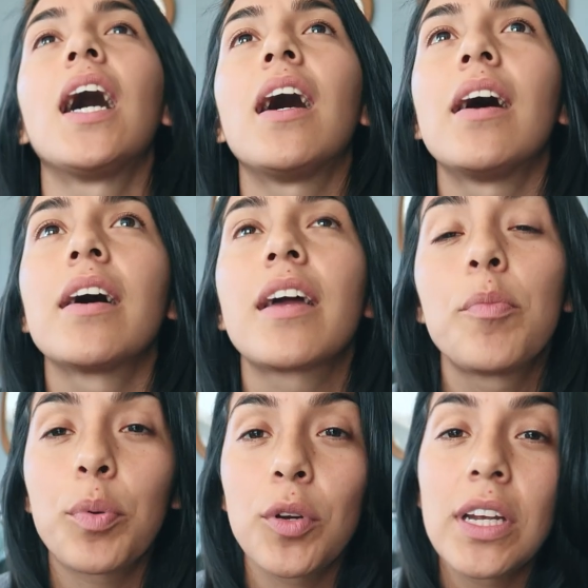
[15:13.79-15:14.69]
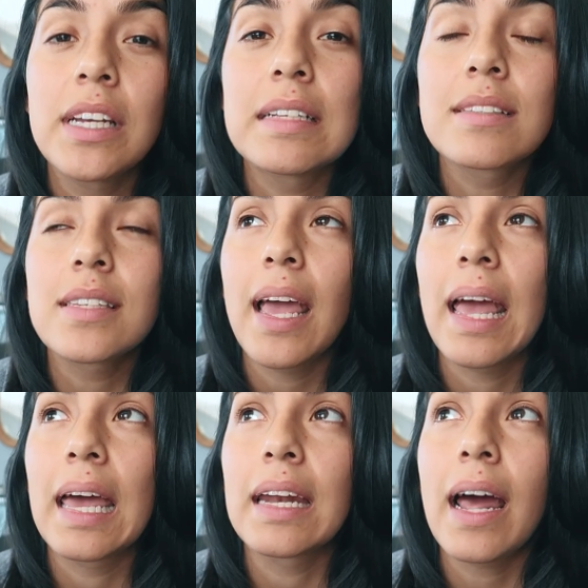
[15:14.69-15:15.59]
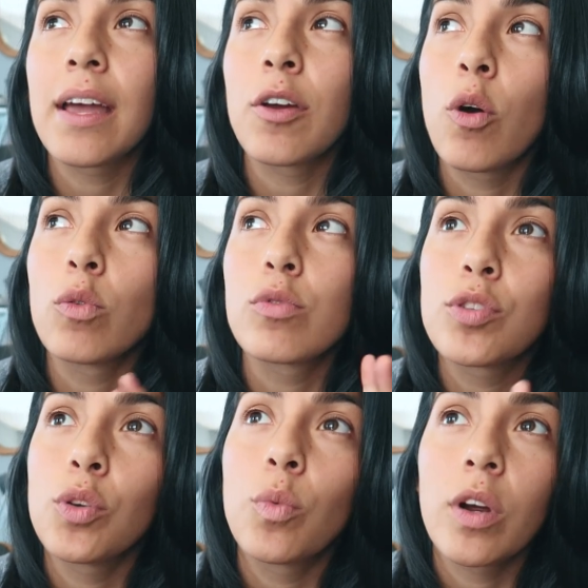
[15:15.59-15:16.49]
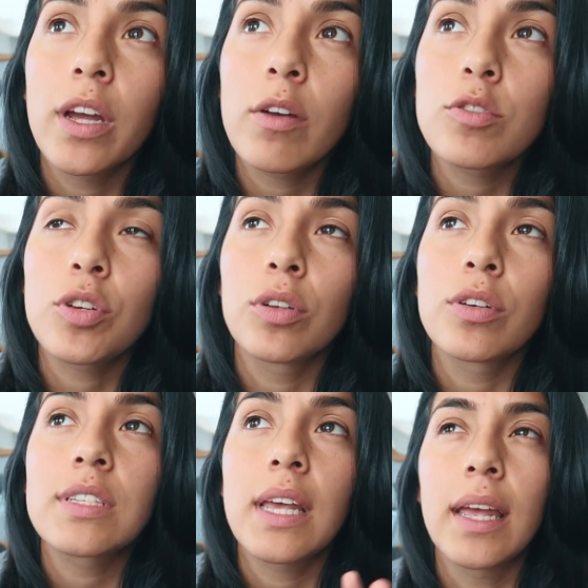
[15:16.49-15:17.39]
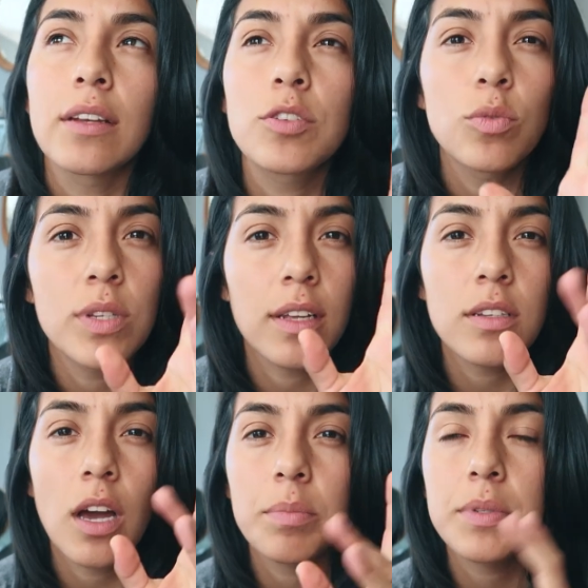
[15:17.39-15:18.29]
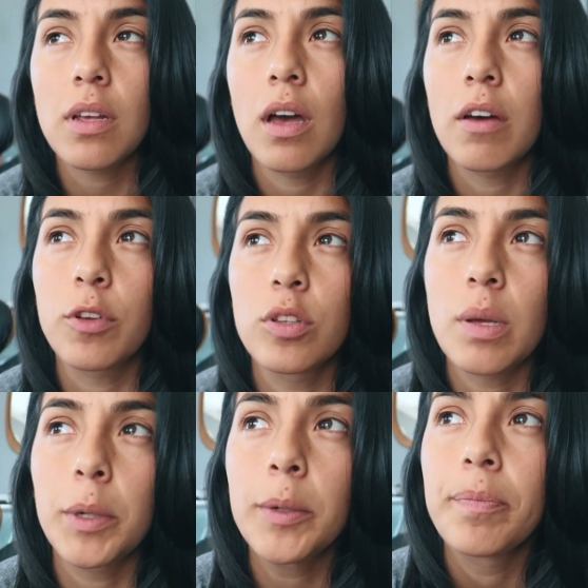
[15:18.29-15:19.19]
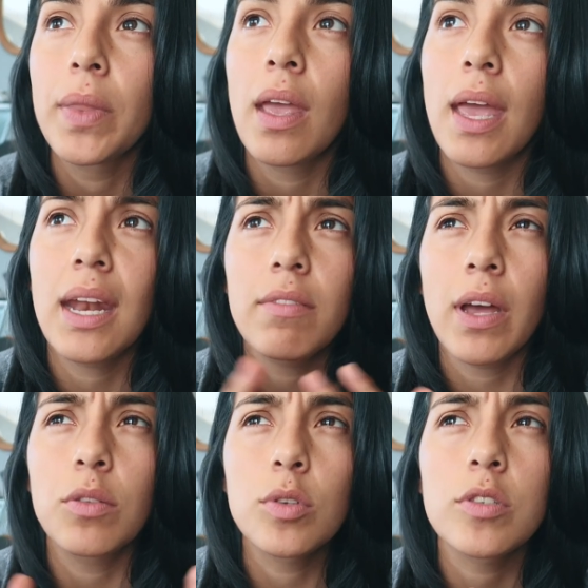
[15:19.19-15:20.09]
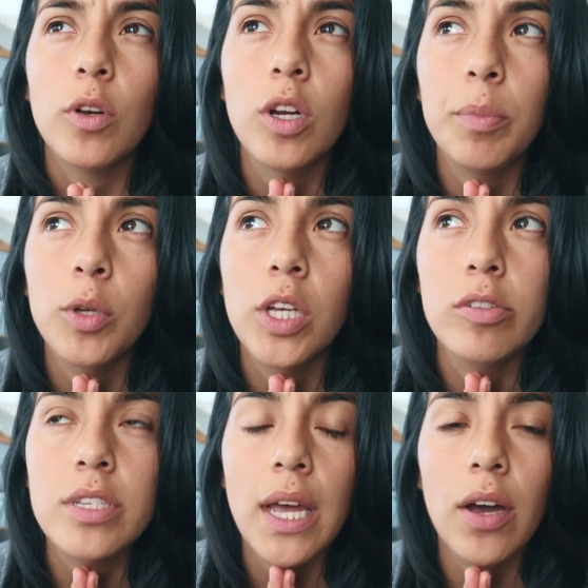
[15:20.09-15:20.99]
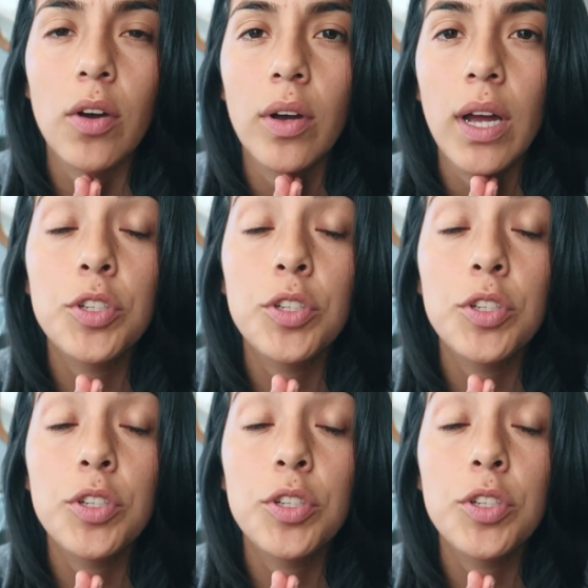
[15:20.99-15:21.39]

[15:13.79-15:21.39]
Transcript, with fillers: Capris, and I own 2 workout shirts and 2 tank tops for the summer, and I've had those for a couple years now.